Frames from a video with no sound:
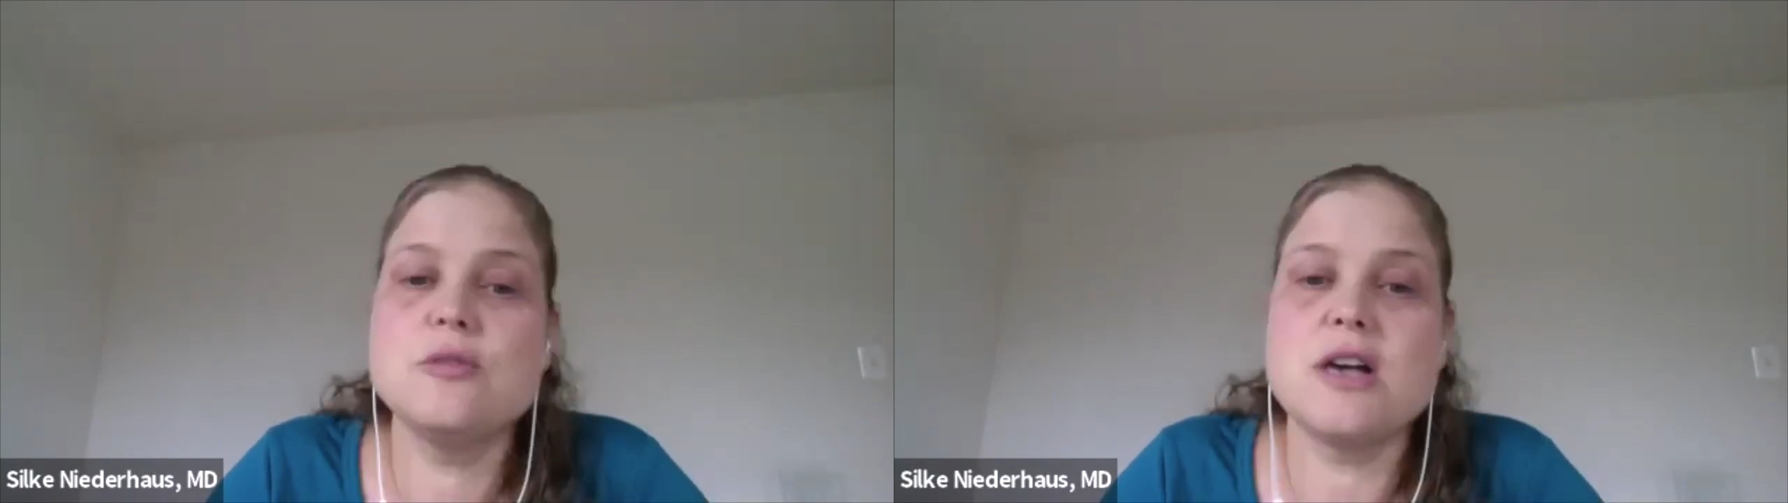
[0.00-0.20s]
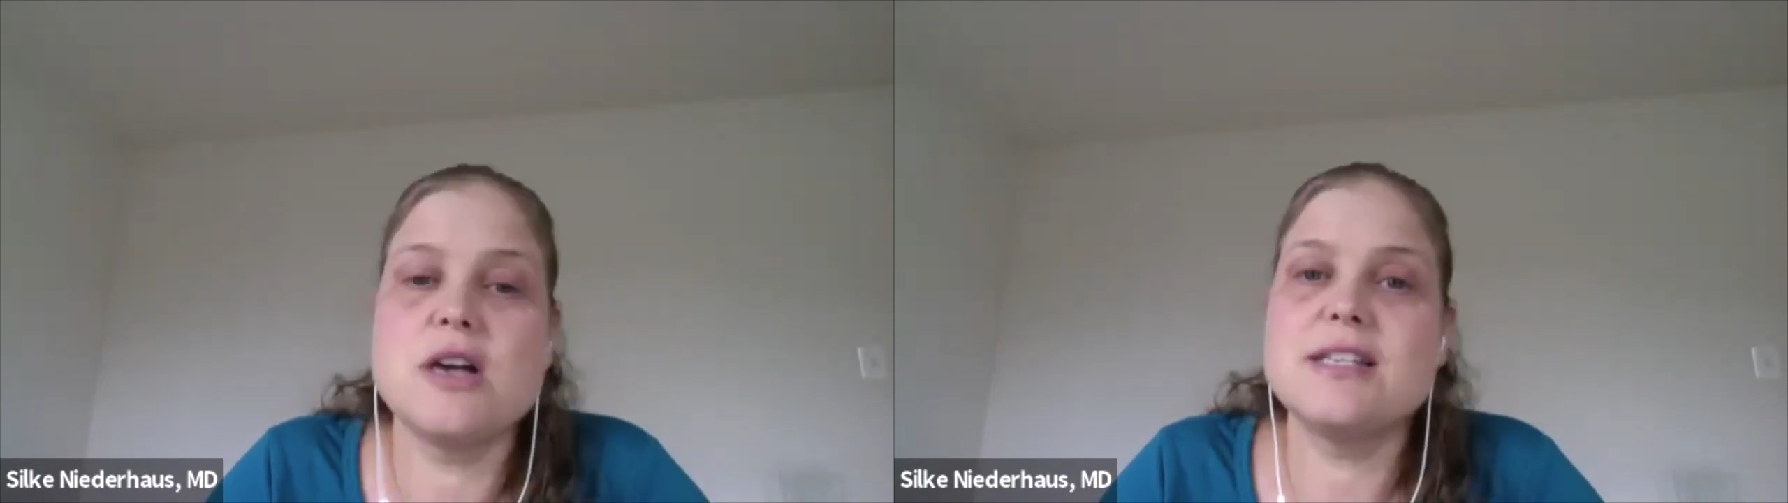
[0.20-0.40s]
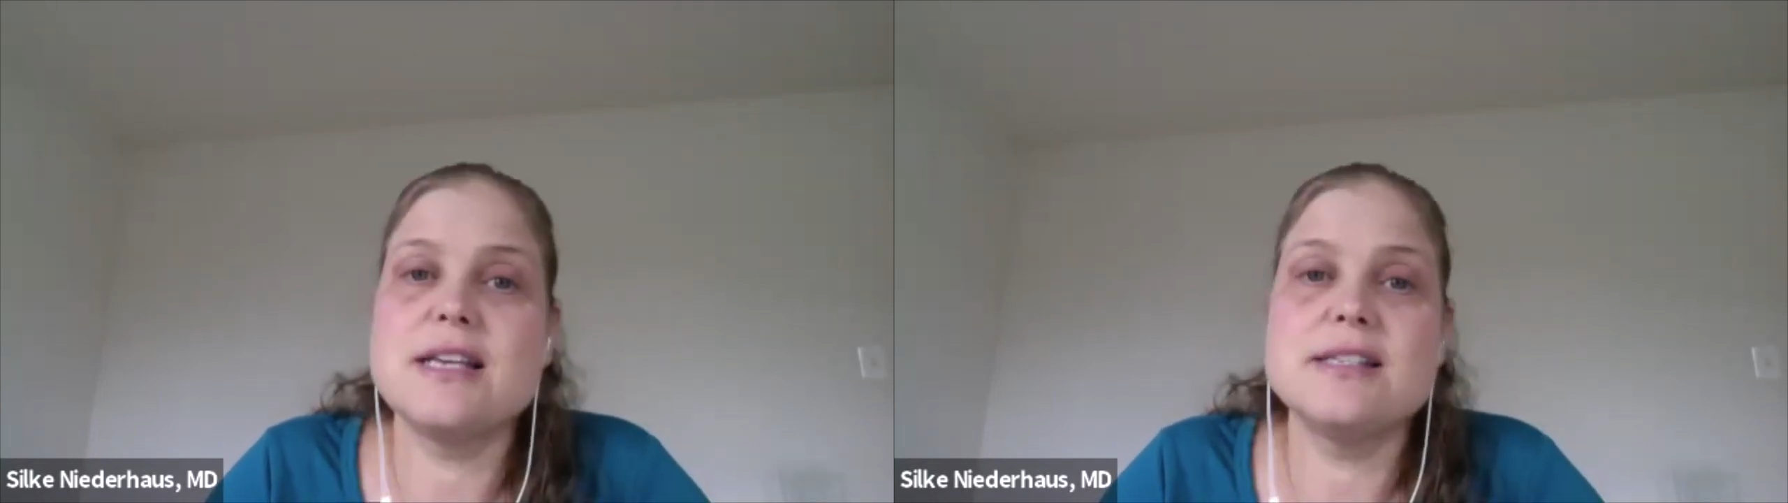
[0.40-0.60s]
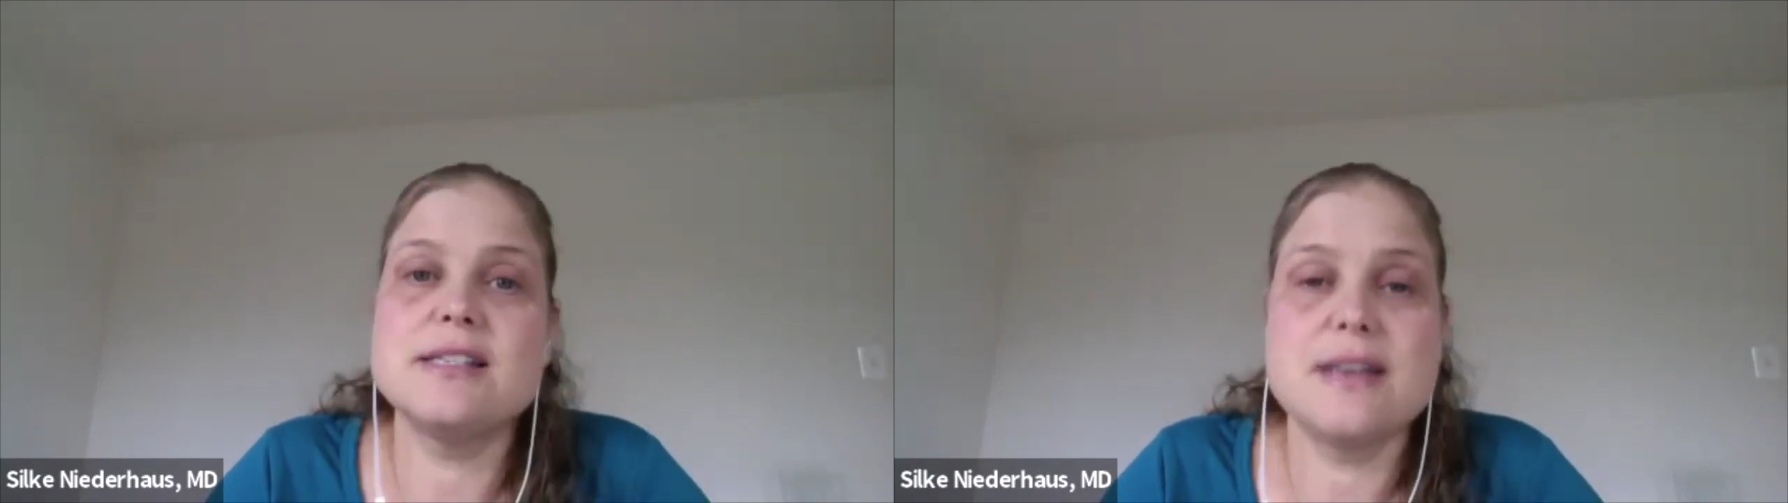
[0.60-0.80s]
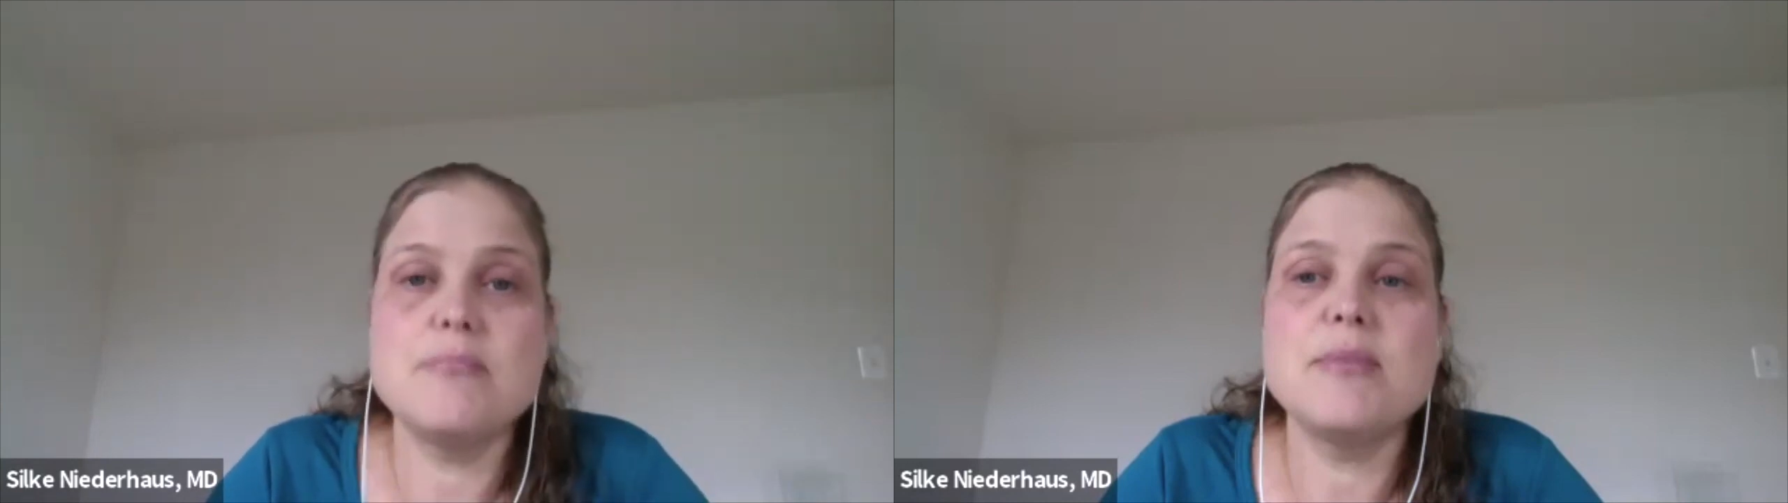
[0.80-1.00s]
the
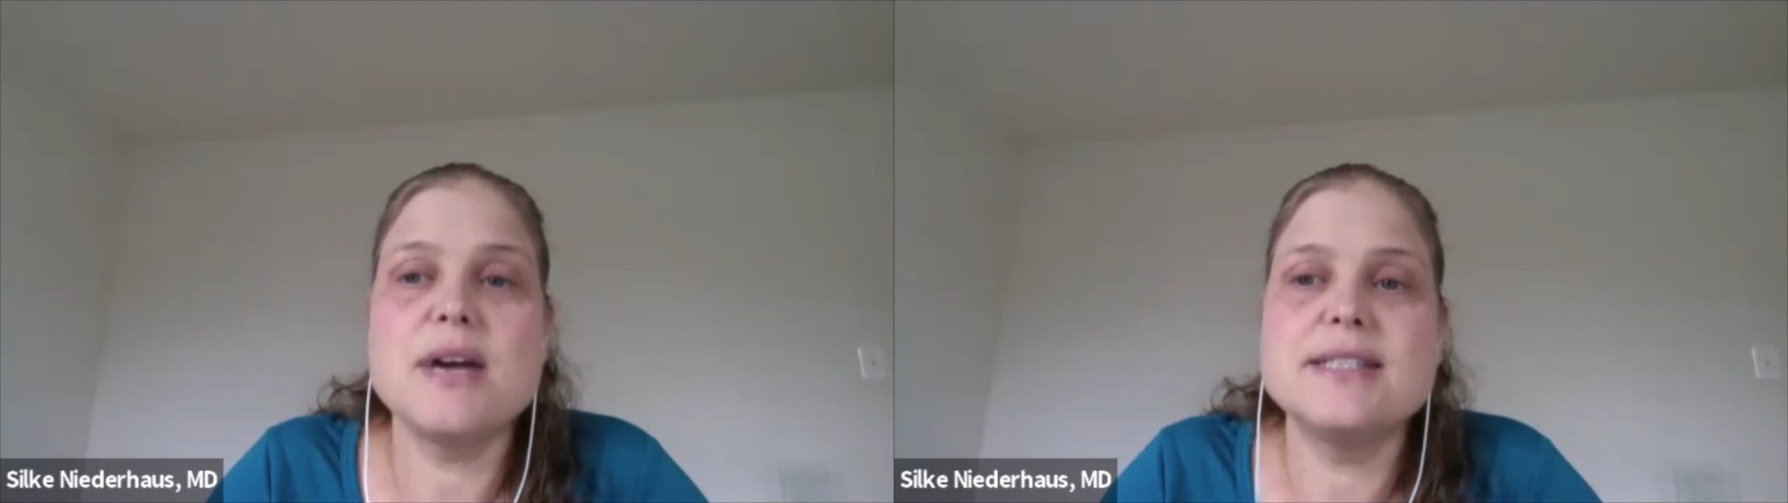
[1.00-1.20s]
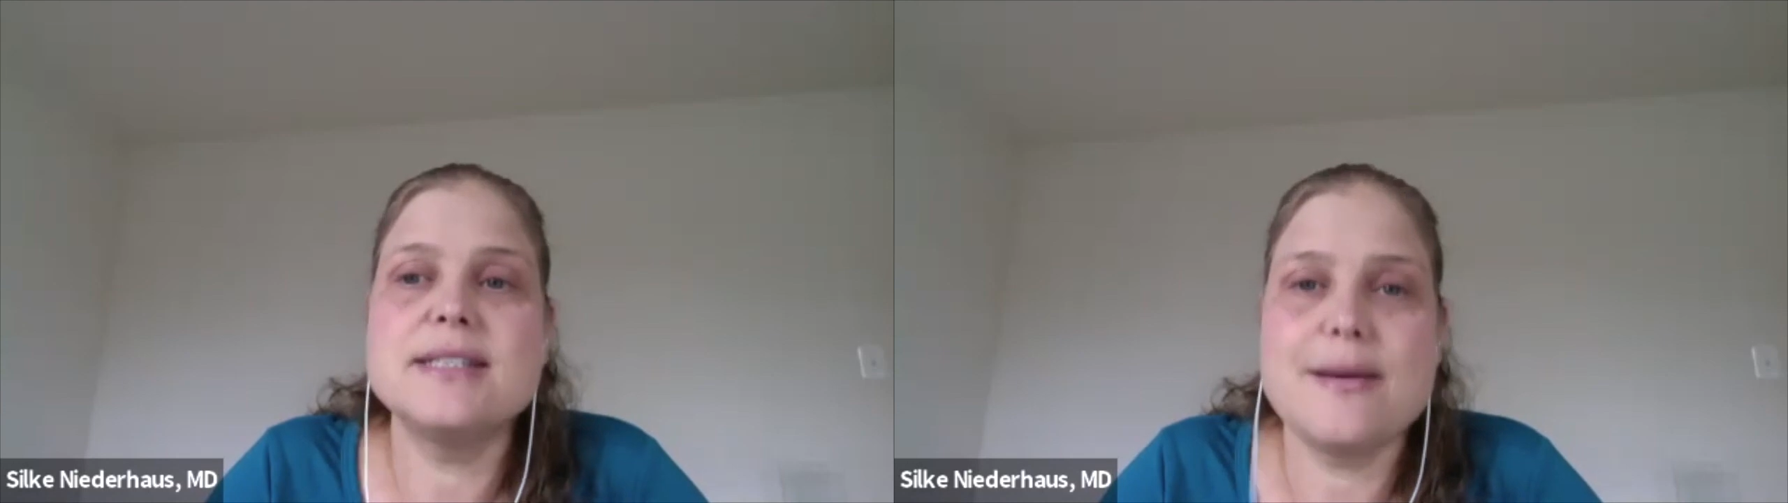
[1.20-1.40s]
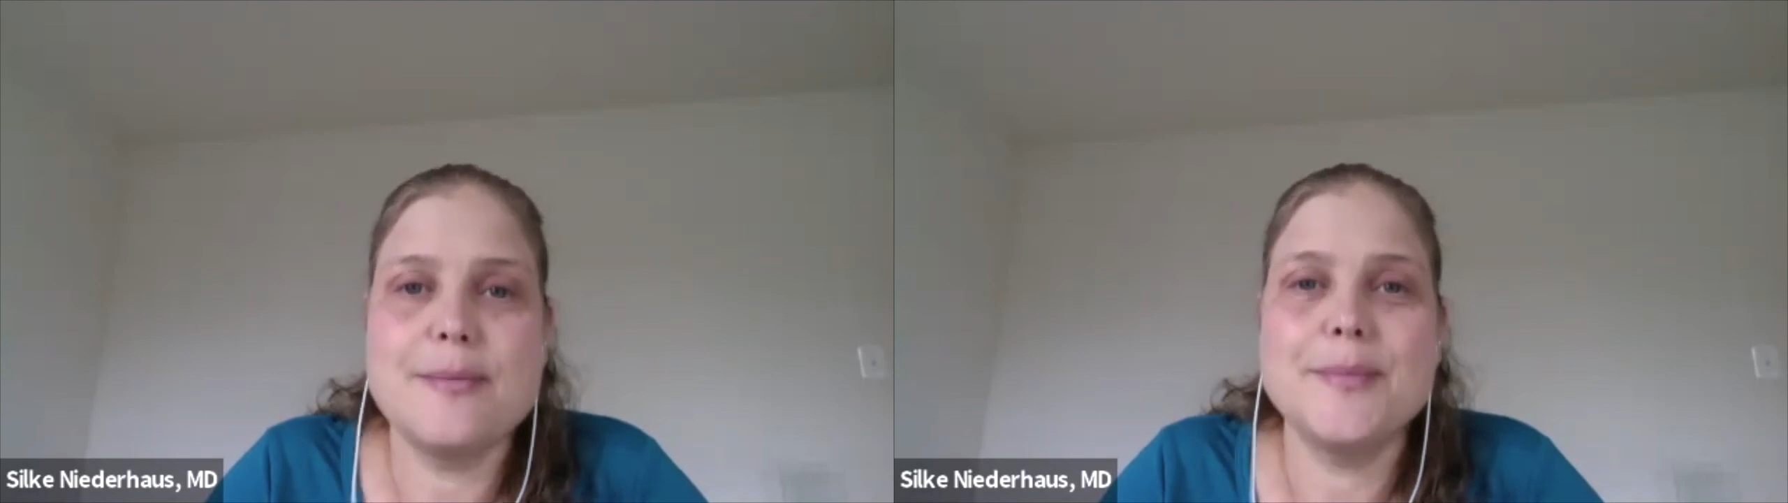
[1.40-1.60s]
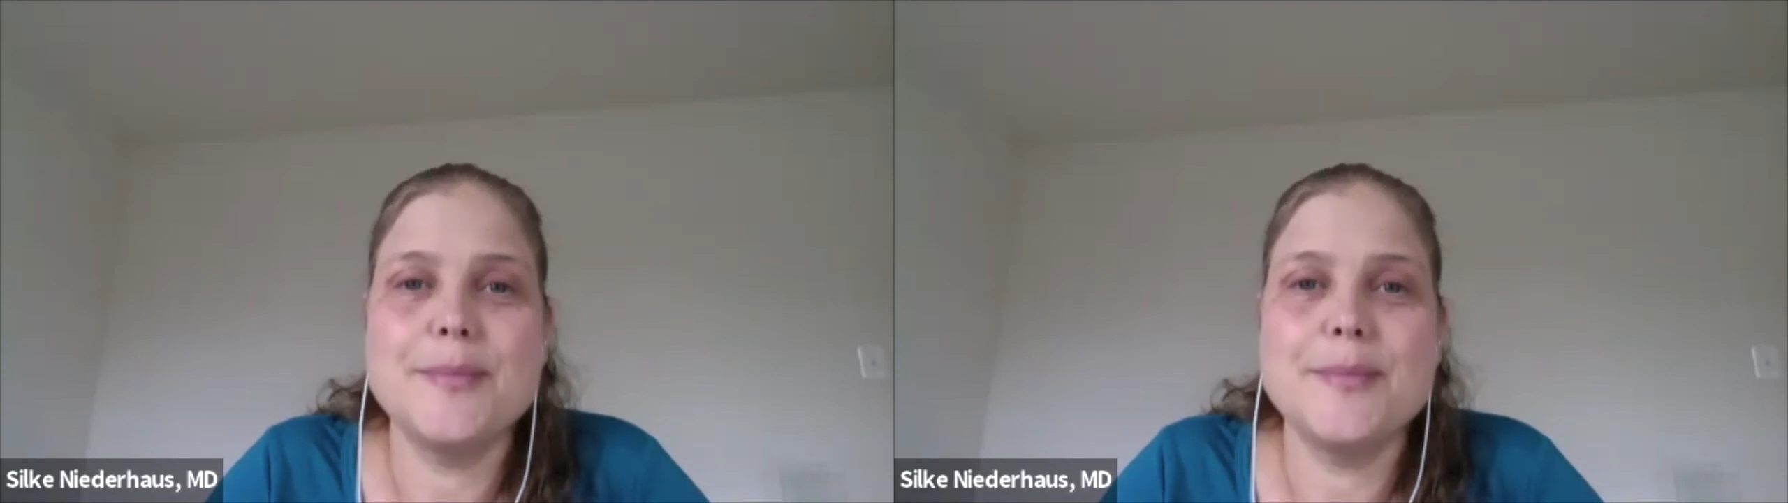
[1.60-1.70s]
process step by step.